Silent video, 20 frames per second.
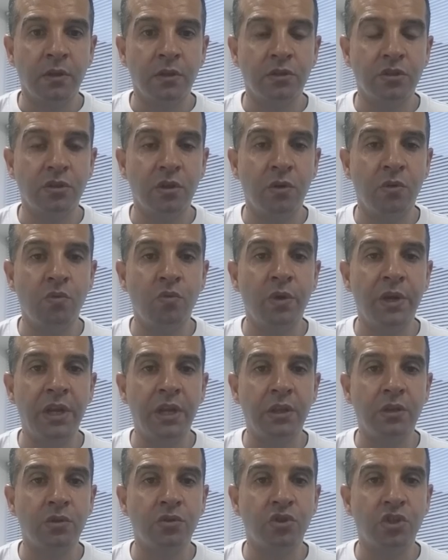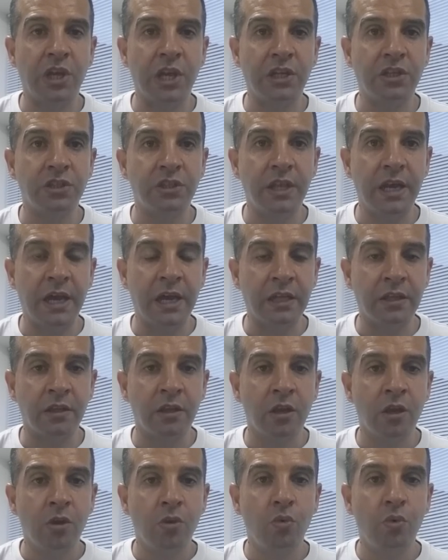So we need to change that.
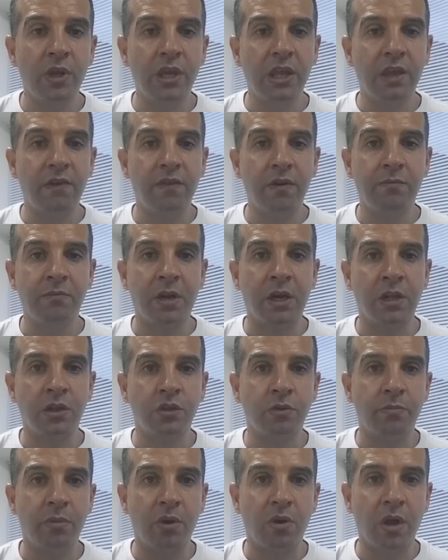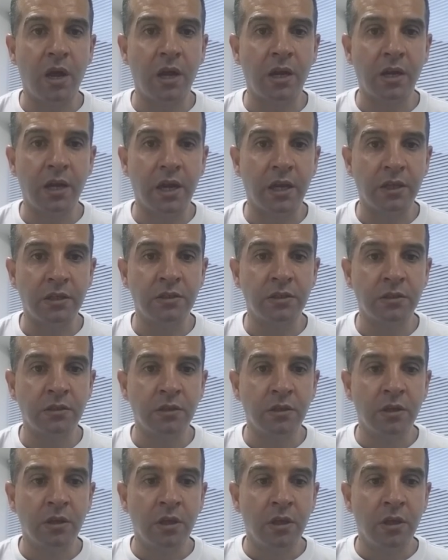We're giving money to barangays,